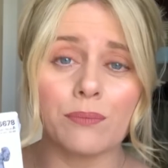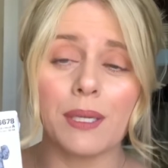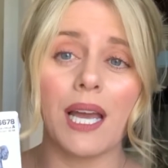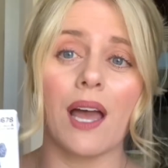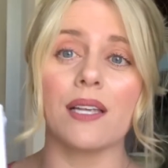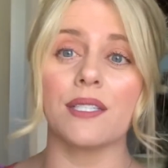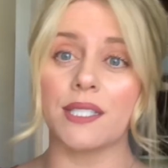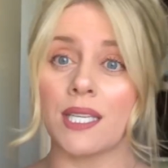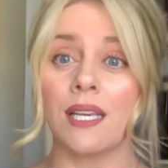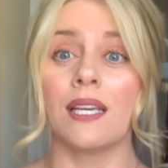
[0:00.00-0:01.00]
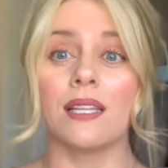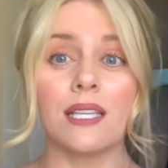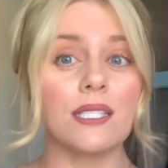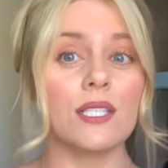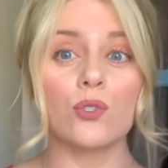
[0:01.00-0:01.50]
because
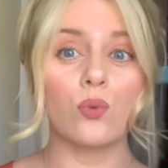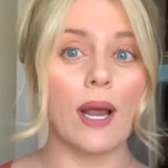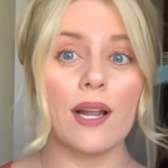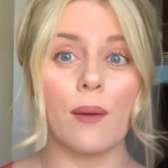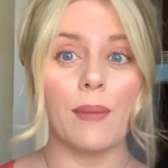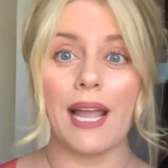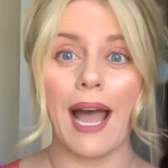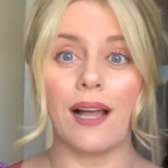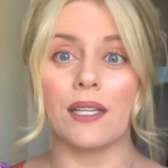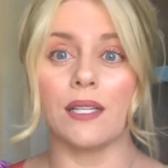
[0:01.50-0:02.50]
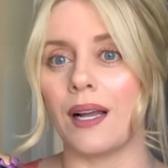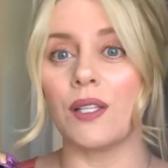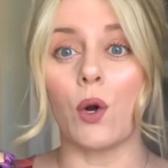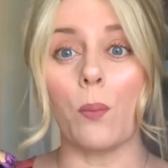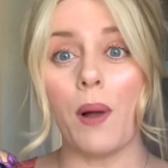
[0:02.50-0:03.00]
this is right up my alley. A
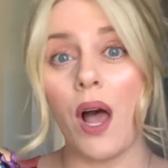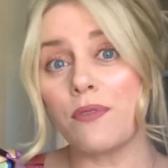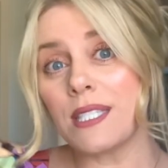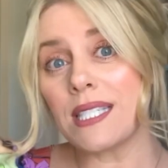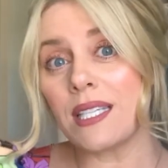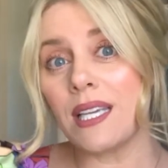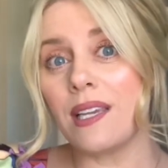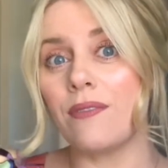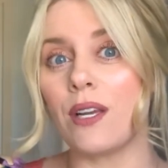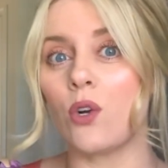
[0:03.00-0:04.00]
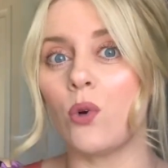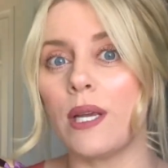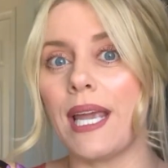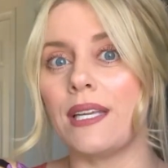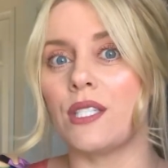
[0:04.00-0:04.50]
little puff sleeve, it
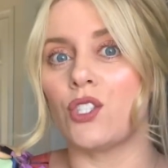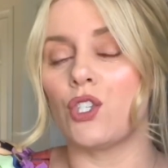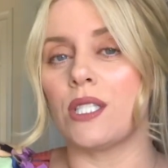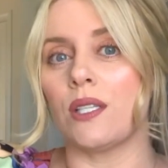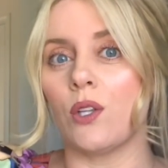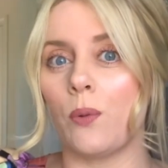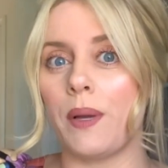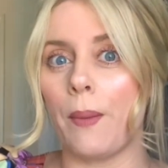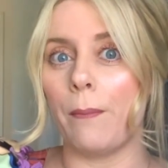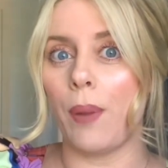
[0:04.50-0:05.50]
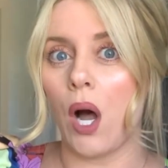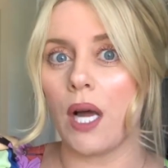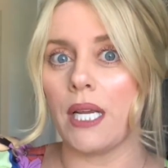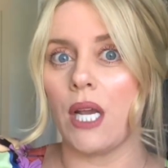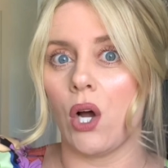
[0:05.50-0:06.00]
creates just a little bit of
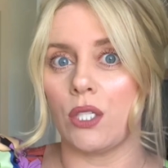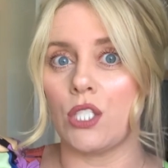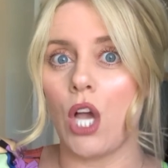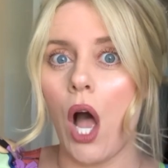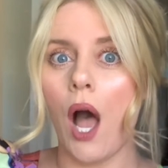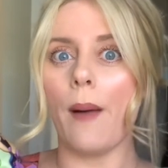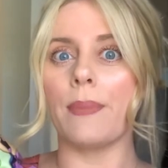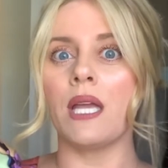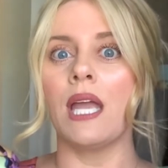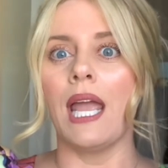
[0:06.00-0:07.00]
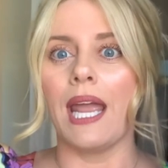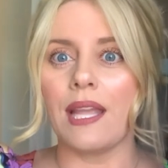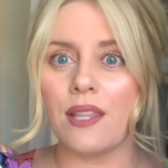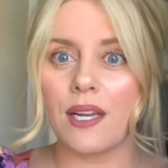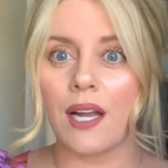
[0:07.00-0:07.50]
body on top,
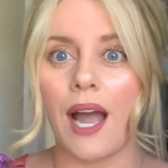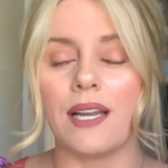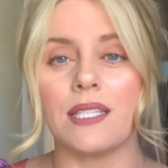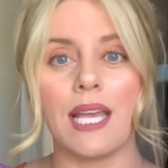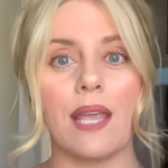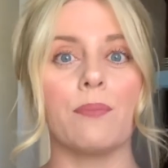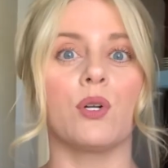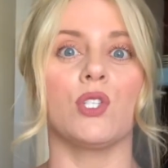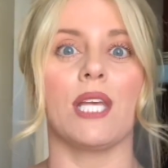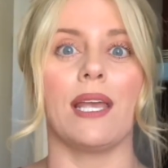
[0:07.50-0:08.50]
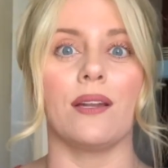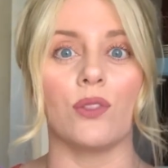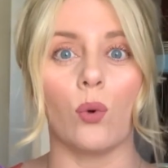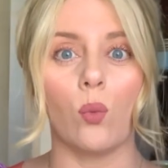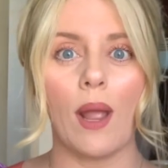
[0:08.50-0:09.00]
and then it kind of tapers in at
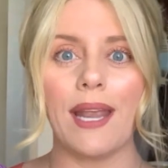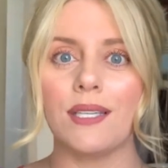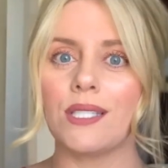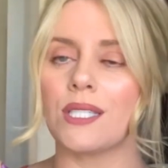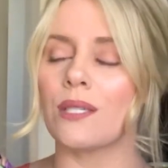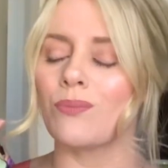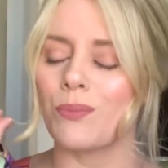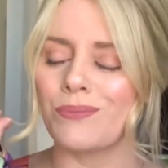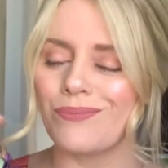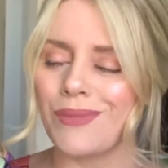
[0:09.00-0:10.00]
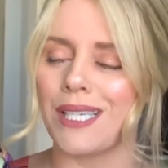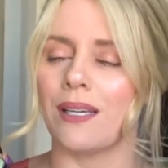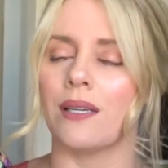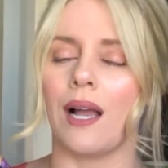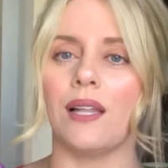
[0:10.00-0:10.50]
the waist.
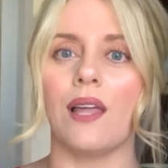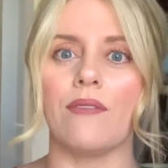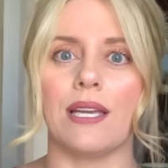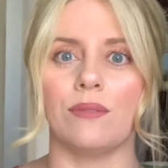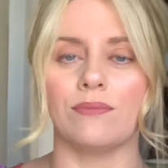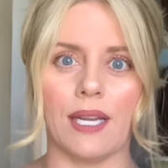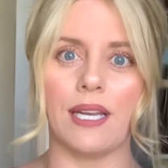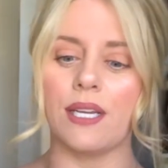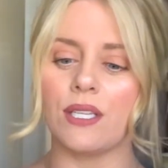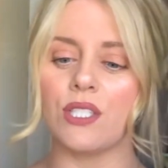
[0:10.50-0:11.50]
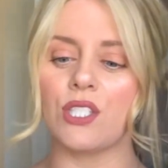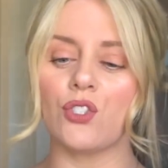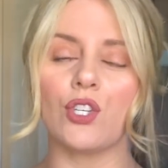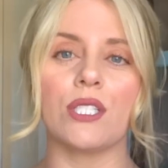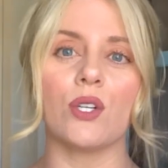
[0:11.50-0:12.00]
I love it. It is
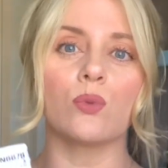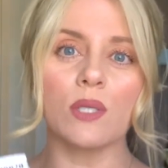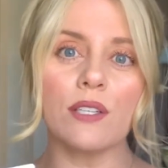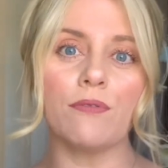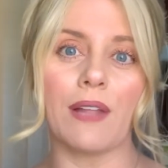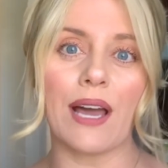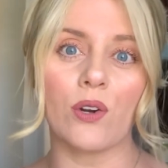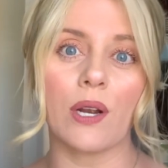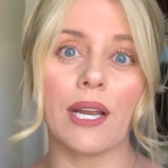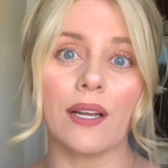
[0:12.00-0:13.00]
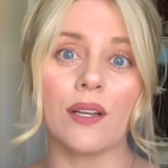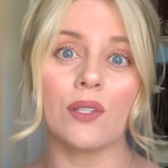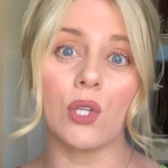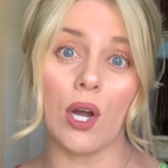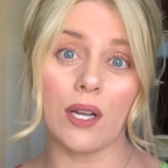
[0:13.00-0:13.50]
just a really flattering
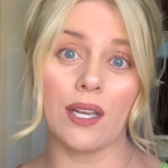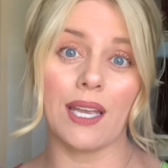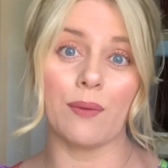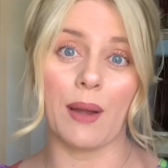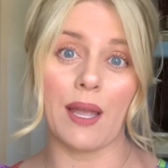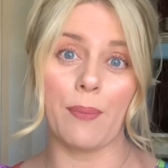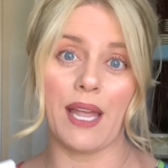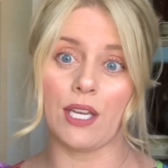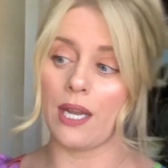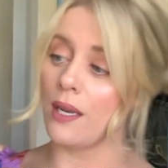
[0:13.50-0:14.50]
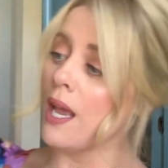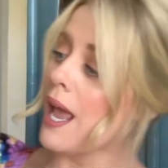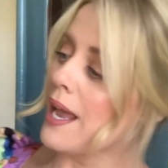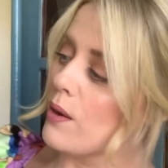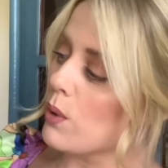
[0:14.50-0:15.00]
look, in my opinion.
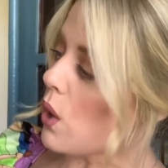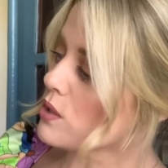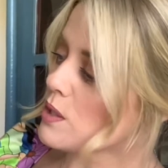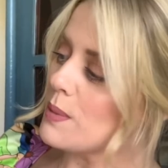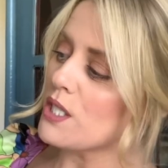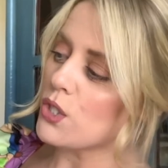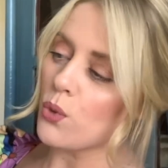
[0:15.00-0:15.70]
It would also be so